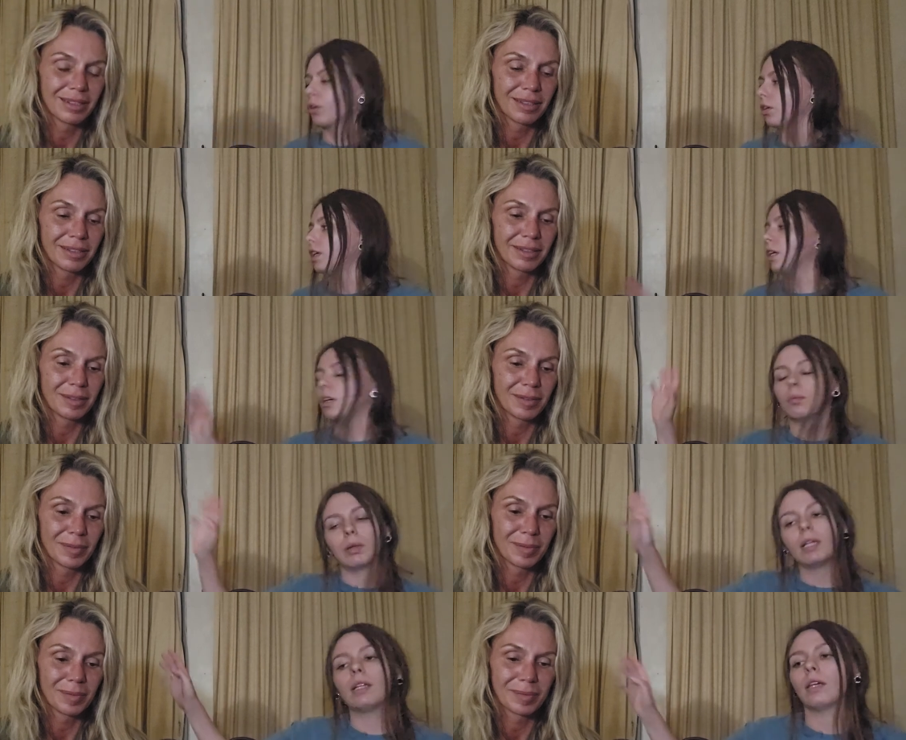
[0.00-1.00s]
Speaker 1: agree
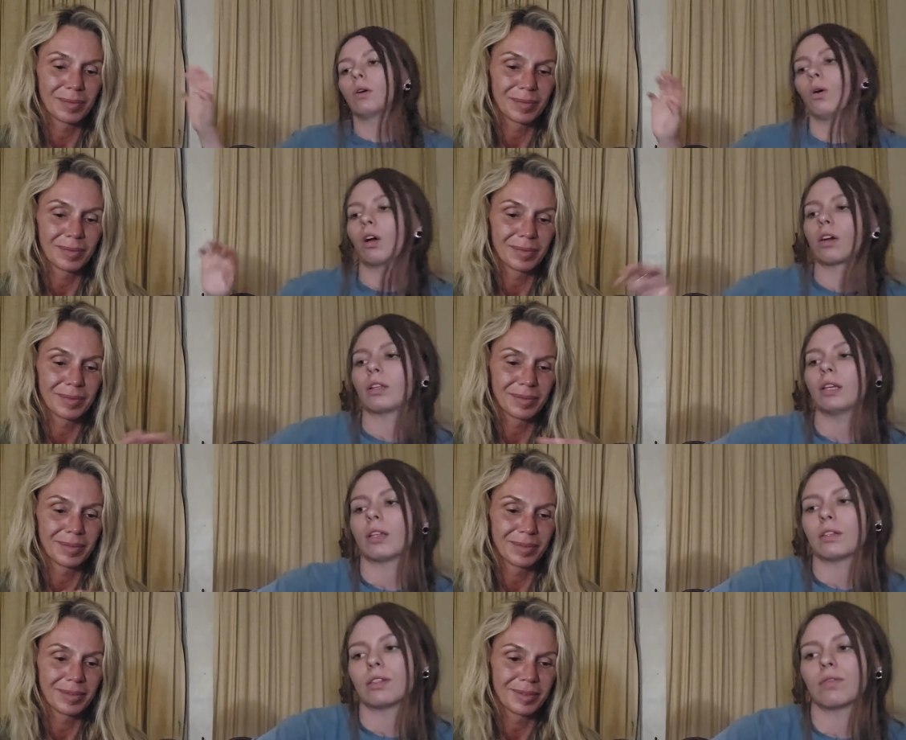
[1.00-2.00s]
completely, wholeheartedly.
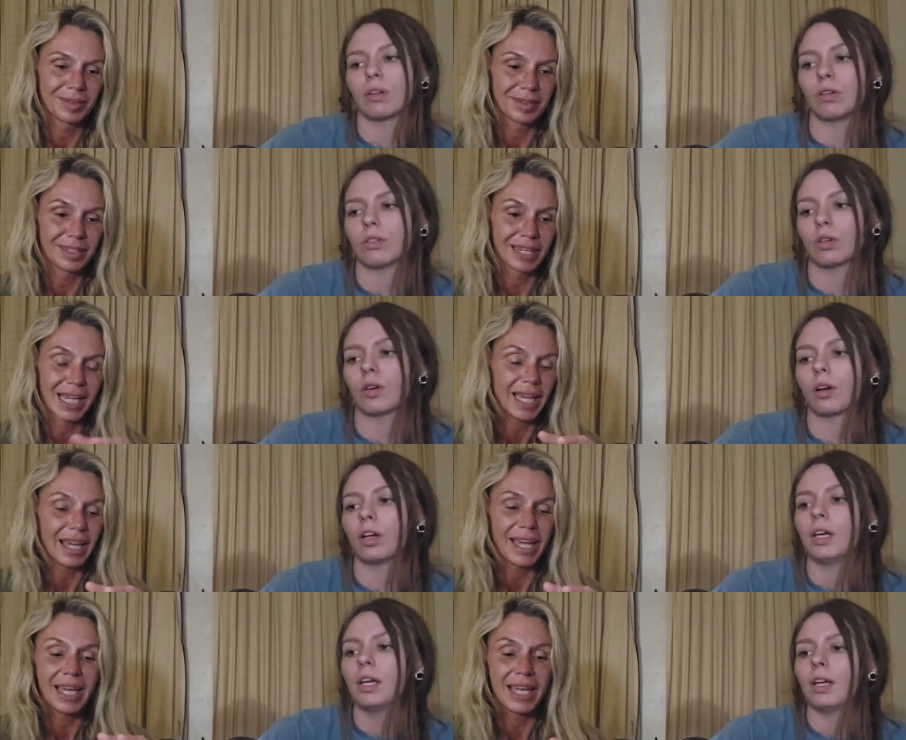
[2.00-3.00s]
This is very cigar.
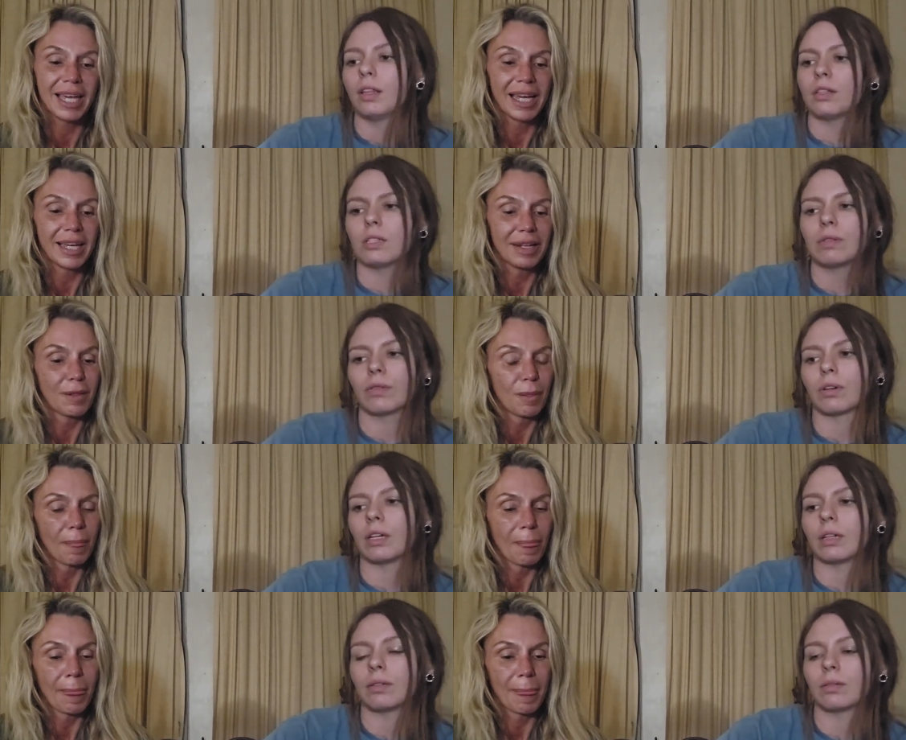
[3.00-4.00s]
This is
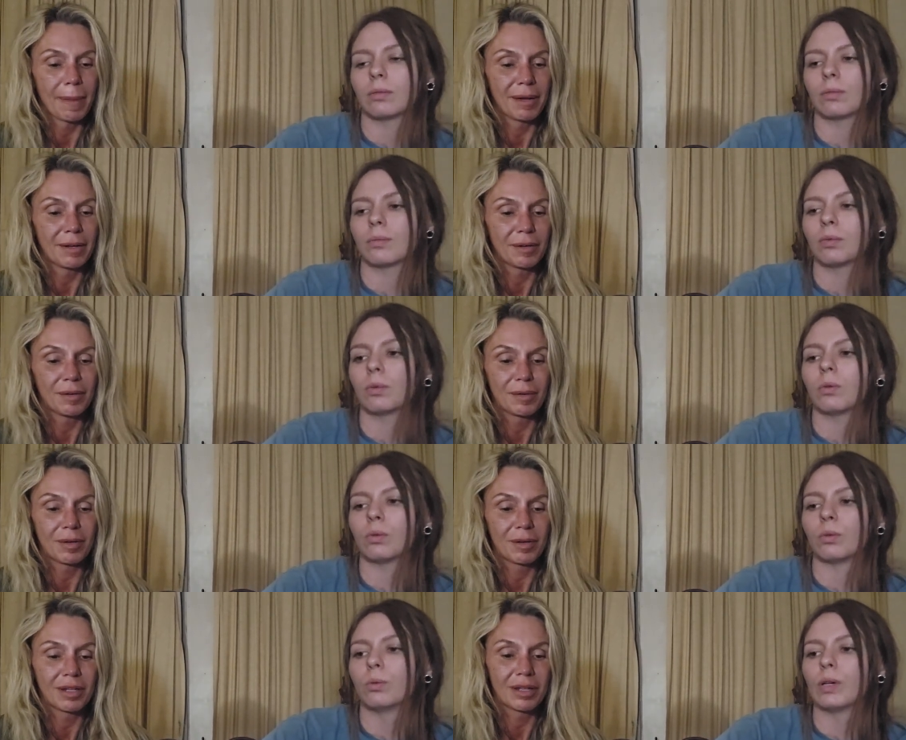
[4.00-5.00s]
very
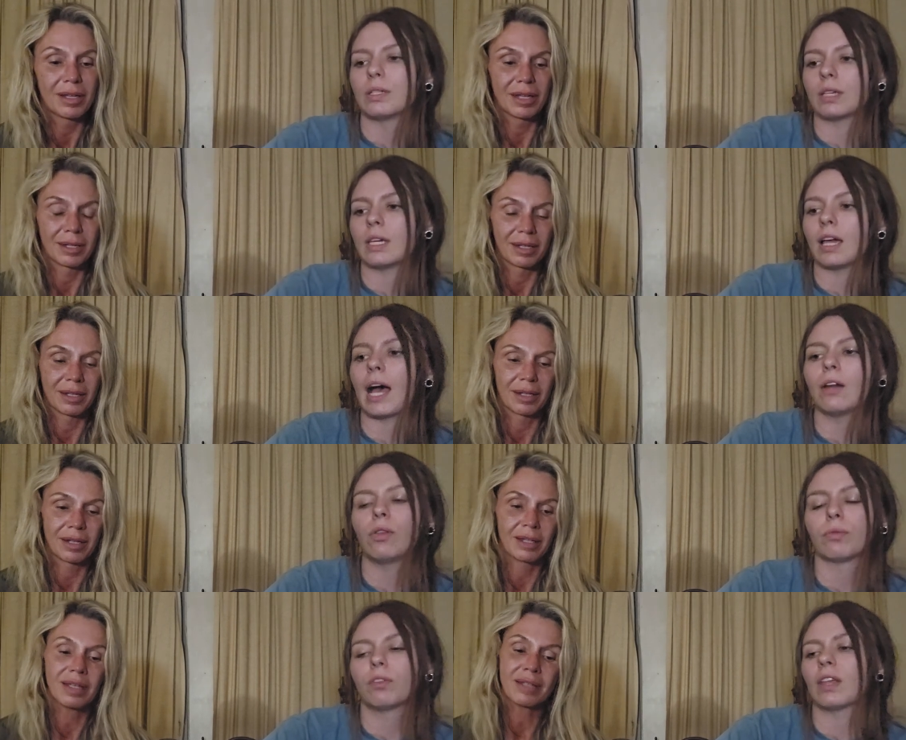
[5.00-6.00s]
whiskey. I don't
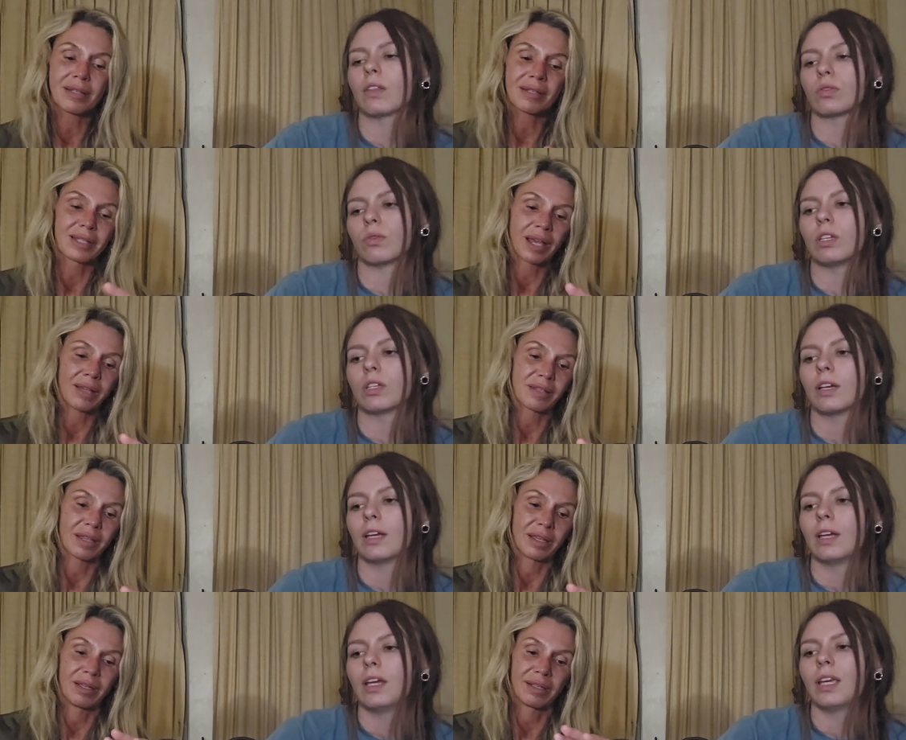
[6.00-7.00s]
this think this reads.
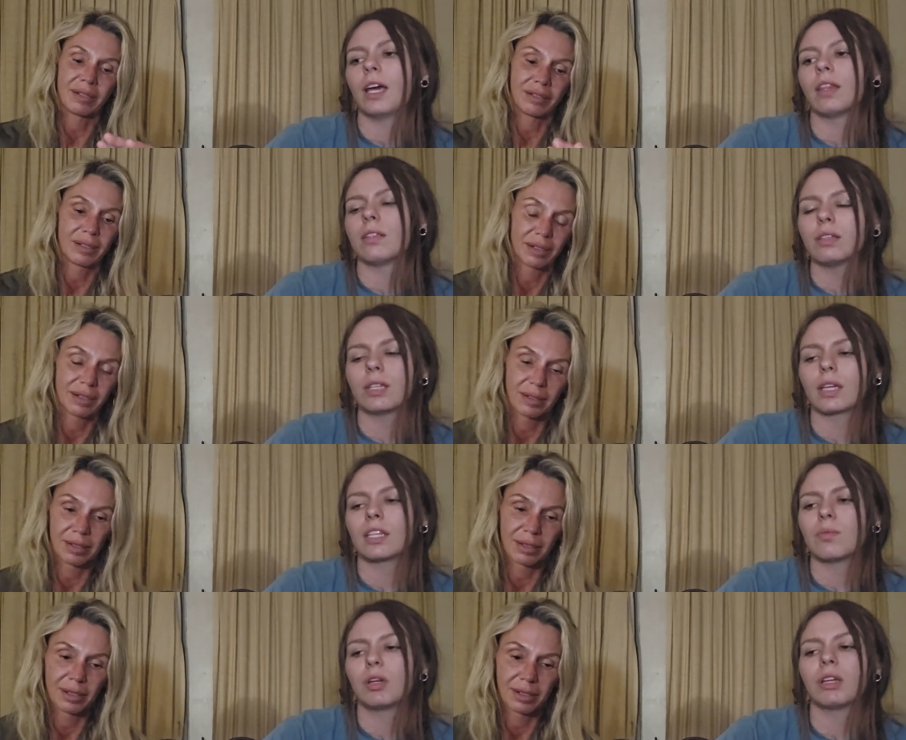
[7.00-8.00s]
Sexy. Yeah, this is
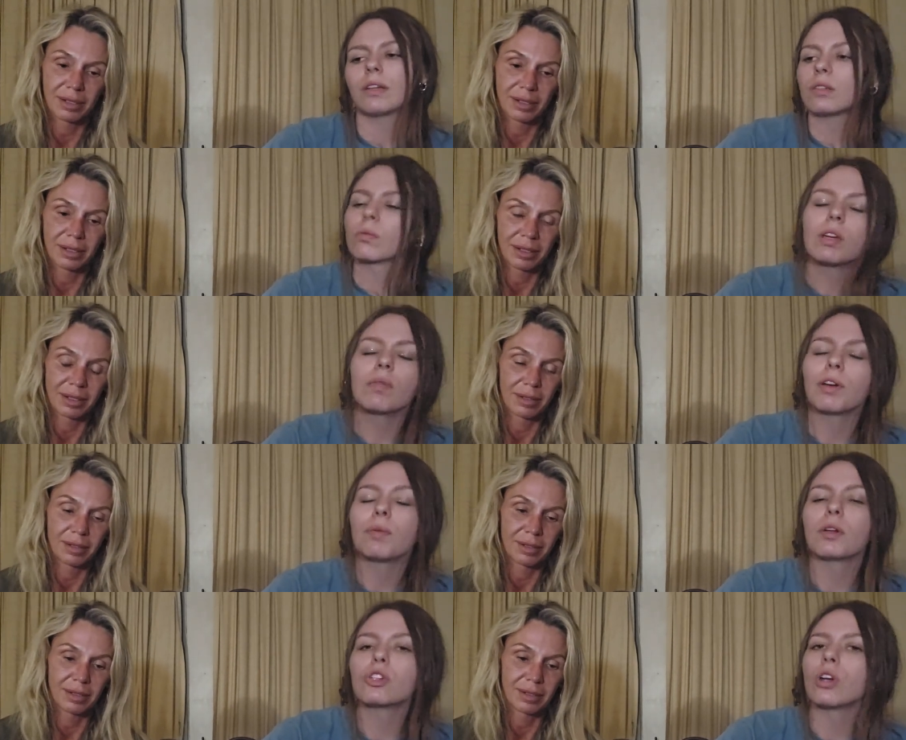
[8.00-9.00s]
sexy, but it doesn't read very
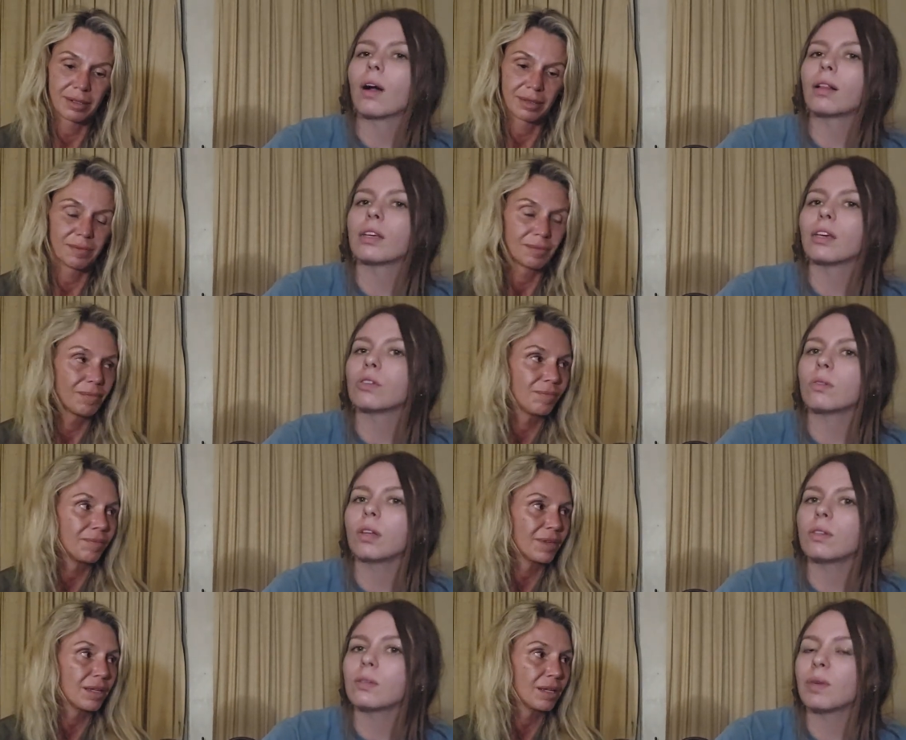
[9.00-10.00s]
much chocolate
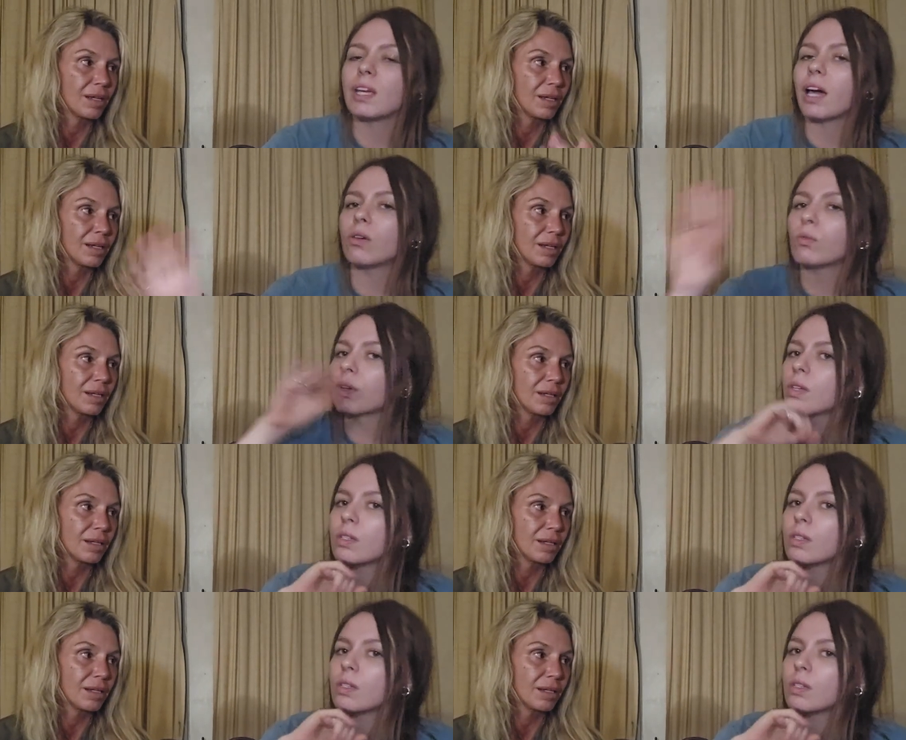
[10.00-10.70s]
hazelnut to me. I don't really